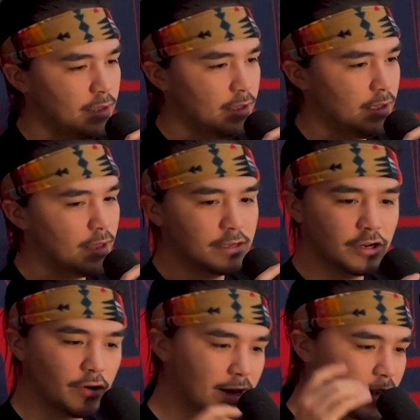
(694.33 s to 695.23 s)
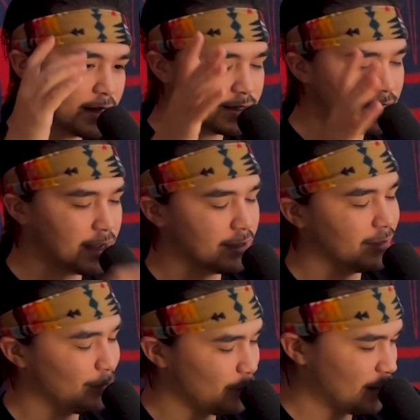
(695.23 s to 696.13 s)
And, you know, I got to say, you
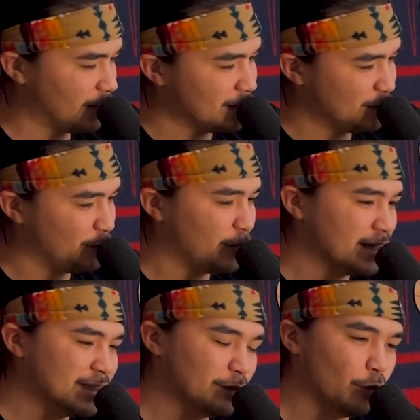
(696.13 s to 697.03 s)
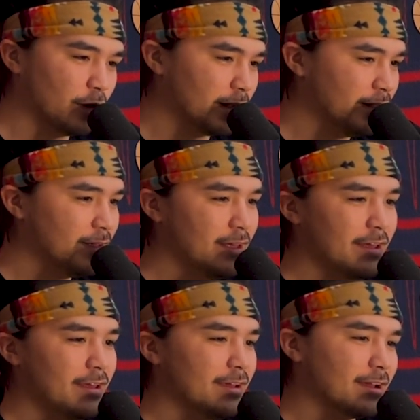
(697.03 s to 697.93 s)
know, like this funny story
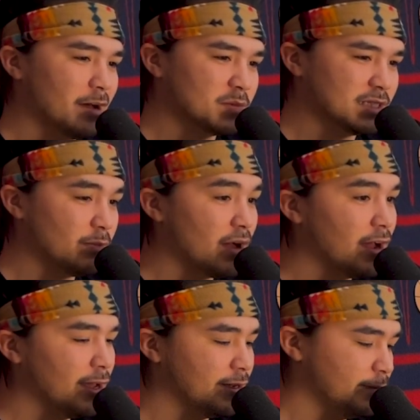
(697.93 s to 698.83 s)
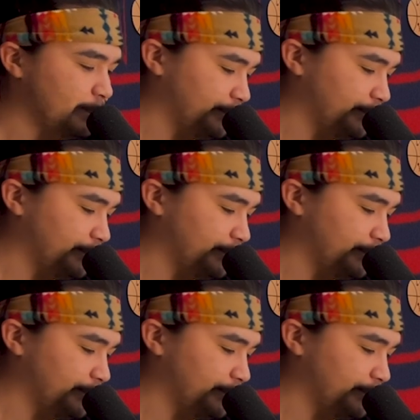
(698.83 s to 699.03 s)
comes to mind.